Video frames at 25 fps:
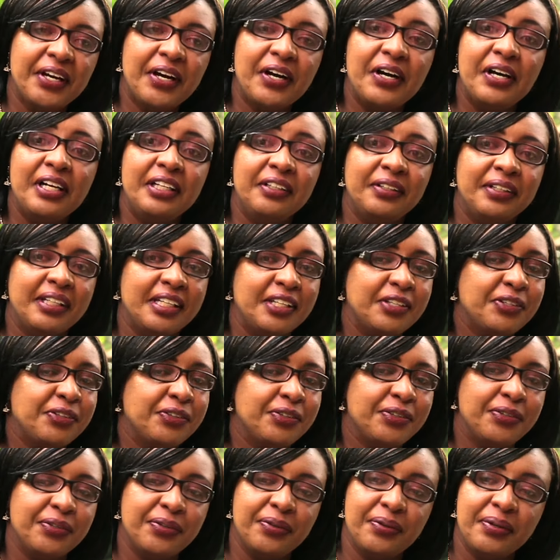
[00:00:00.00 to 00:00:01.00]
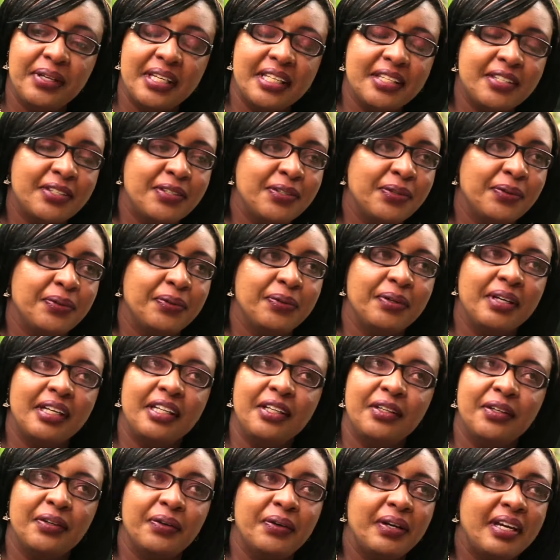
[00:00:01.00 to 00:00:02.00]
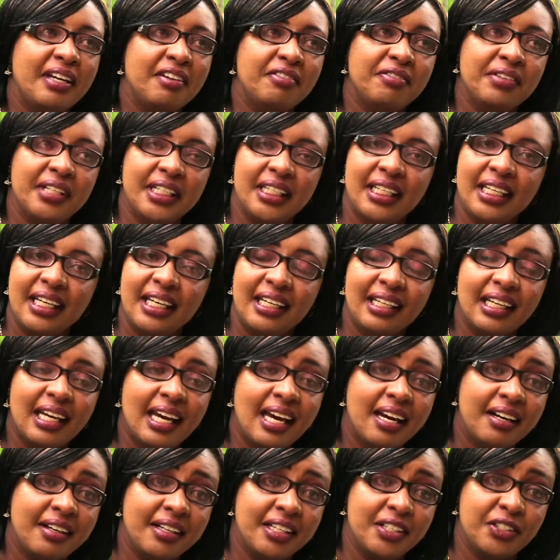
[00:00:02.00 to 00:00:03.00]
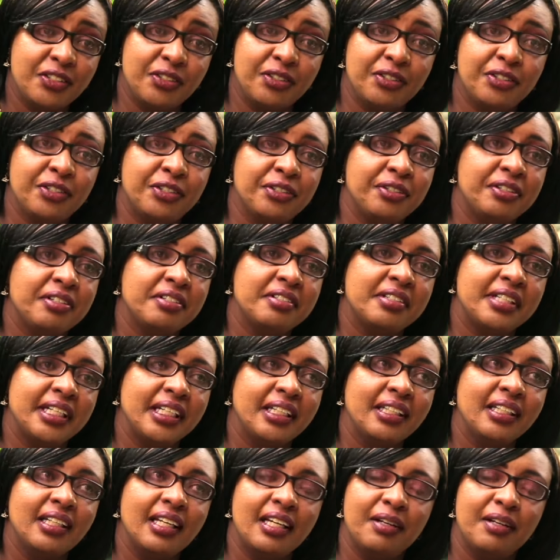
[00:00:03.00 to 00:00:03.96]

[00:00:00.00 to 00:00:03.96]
All you need to do is to, every day encourage your children